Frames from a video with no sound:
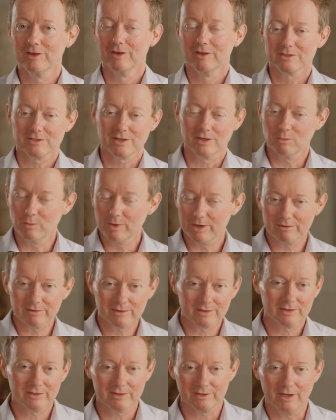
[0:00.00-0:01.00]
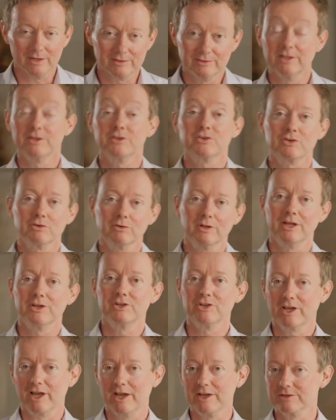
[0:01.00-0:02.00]
So we're a digital
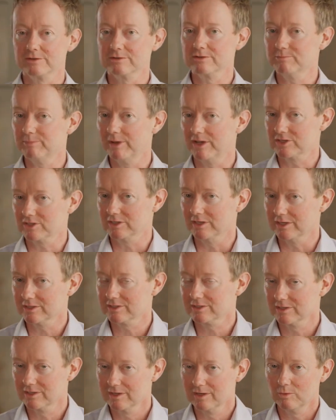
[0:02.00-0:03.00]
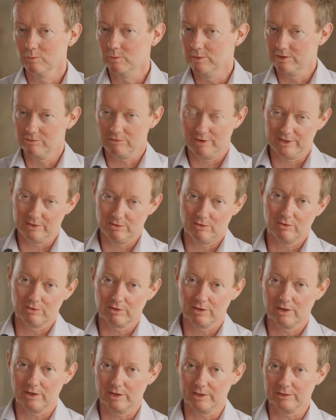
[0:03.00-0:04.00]
education specialist. We create
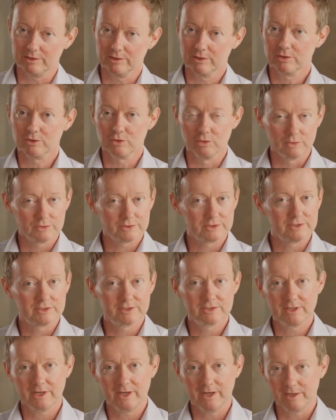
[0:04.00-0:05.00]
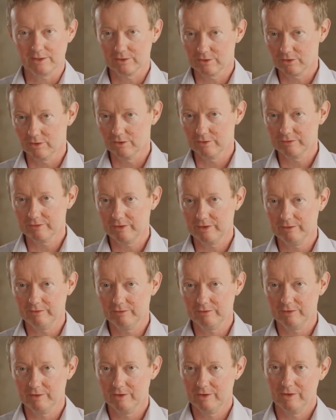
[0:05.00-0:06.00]
online courses and
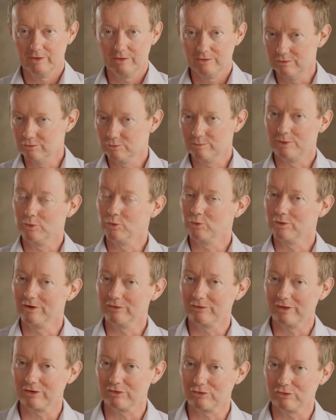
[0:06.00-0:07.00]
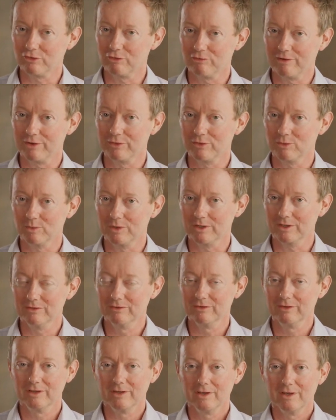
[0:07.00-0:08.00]
content used by organisations around the
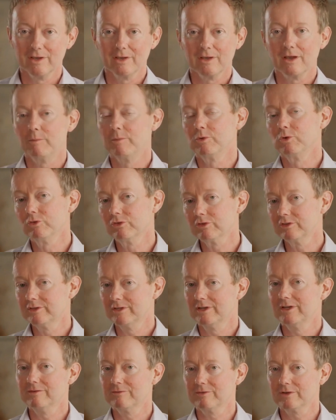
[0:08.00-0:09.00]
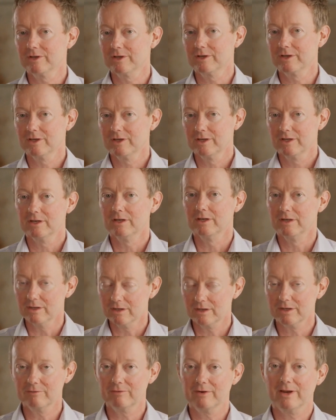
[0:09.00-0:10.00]
world. And we also deliver
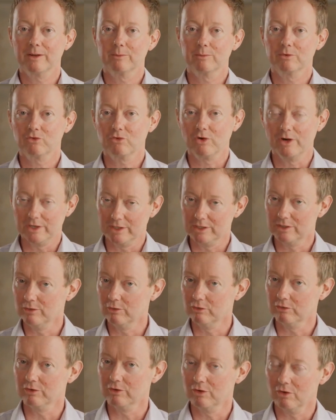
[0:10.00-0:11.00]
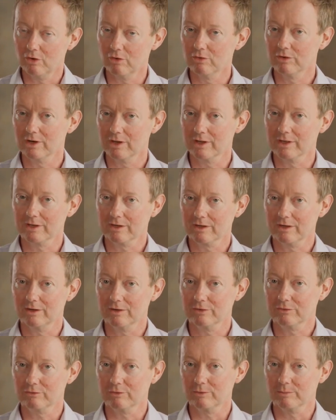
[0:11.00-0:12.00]
live language training using online
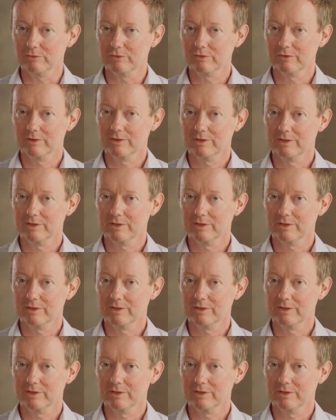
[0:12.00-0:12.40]
classrooms.